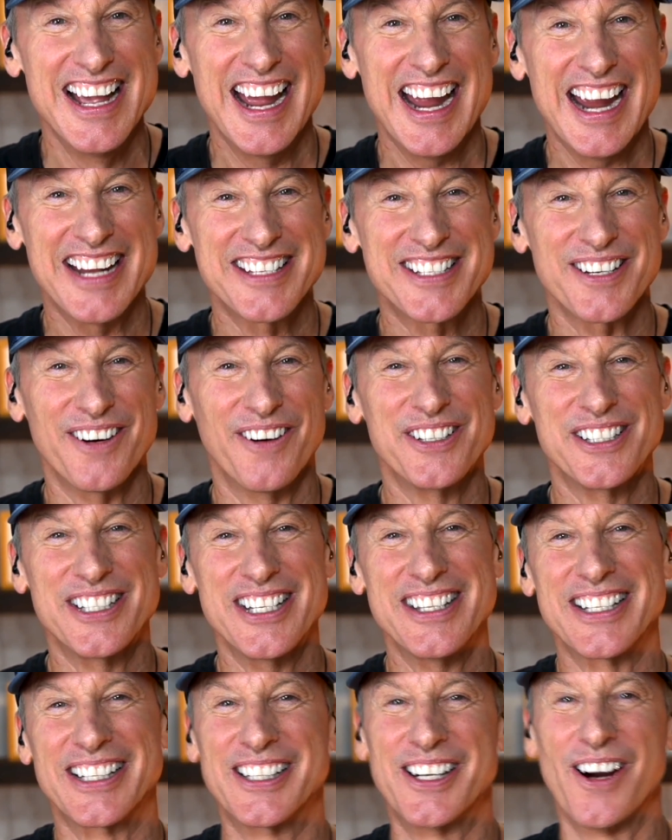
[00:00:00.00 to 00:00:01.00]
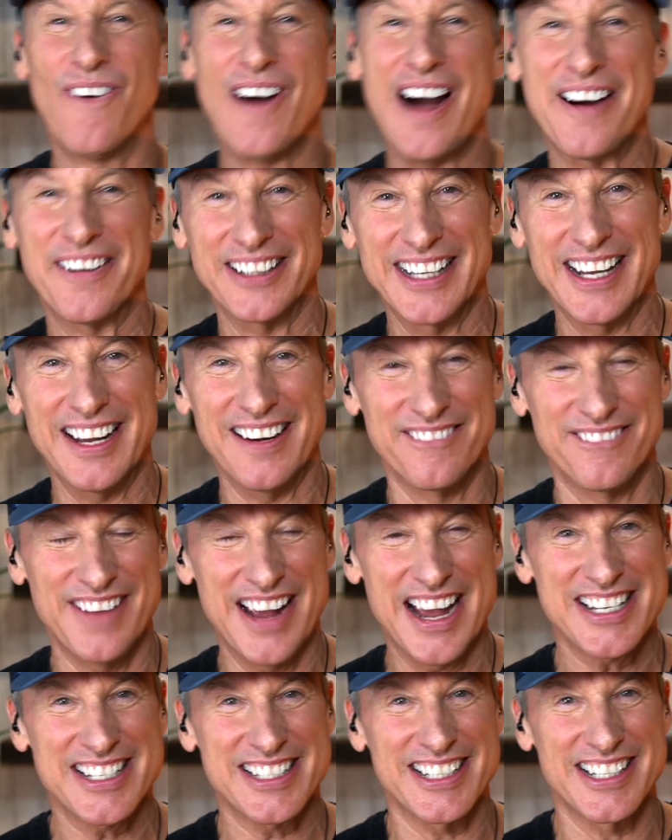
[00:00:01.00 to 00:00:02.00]
And so it was either go out and get
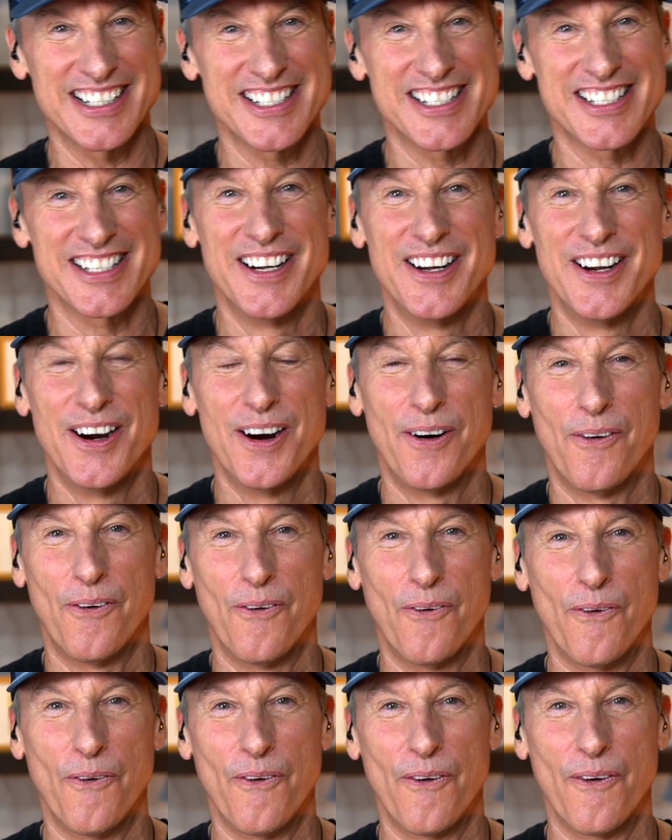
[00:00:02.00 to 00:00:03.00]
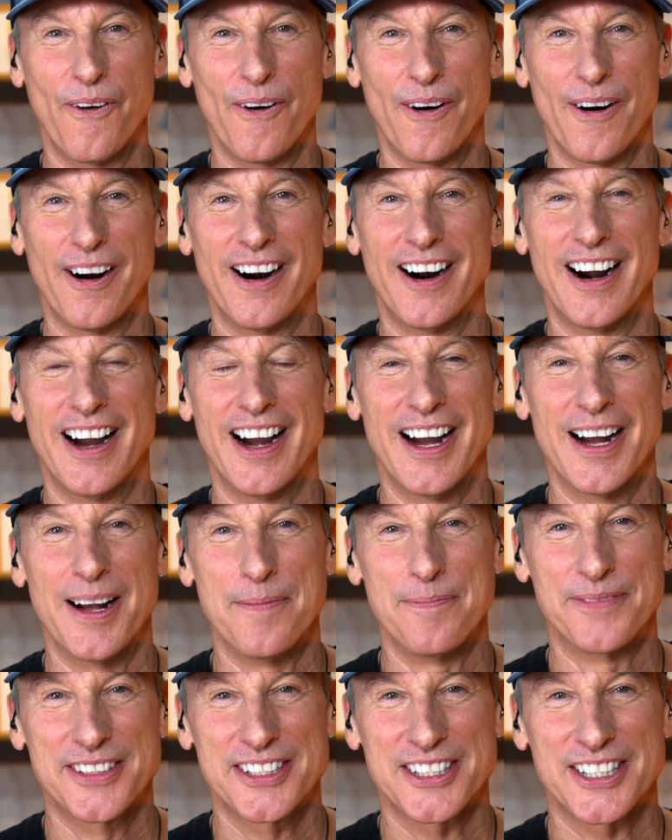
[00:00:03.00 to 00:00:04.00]
investors or
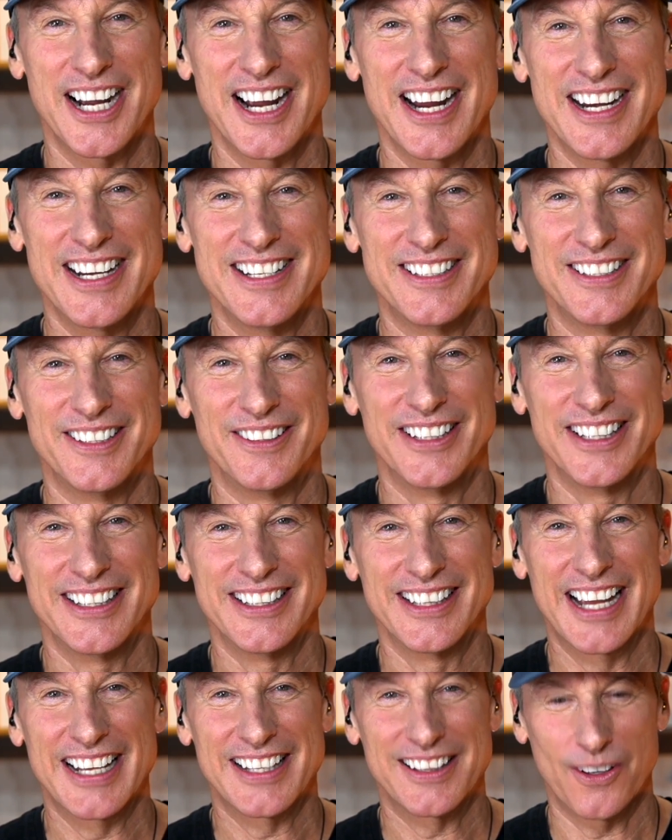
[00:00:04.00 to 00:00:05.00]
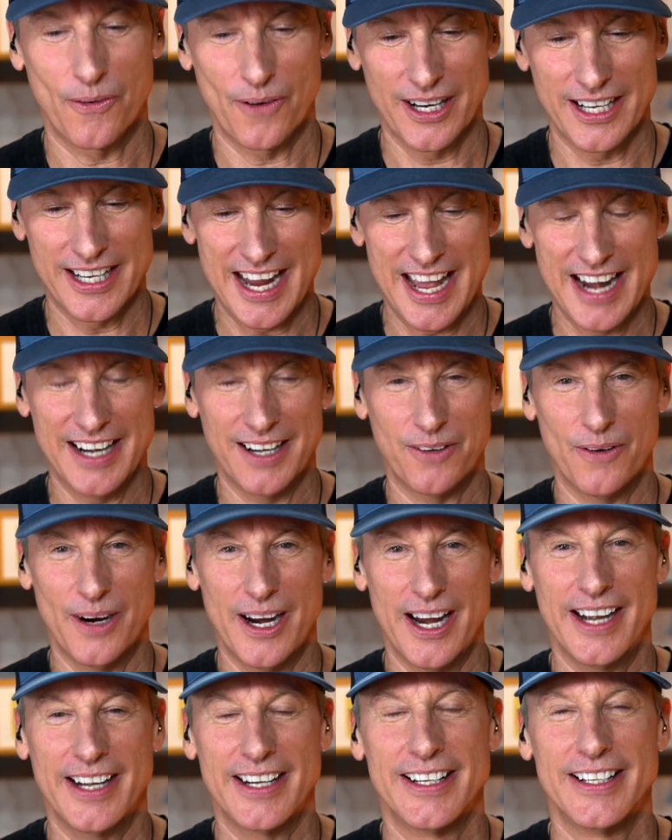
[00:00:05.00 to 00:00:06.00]
try and do it like the organic
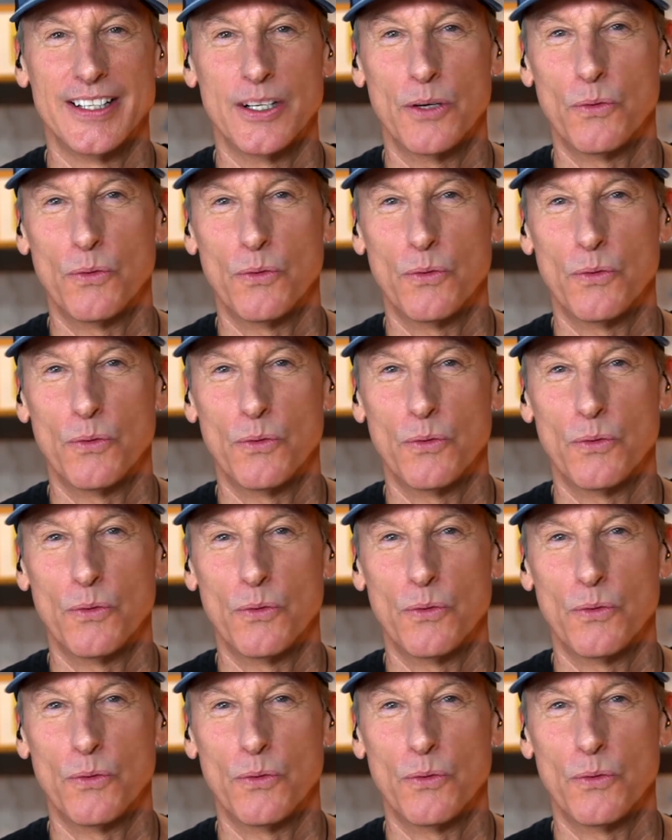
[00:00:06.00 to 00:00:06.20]
way.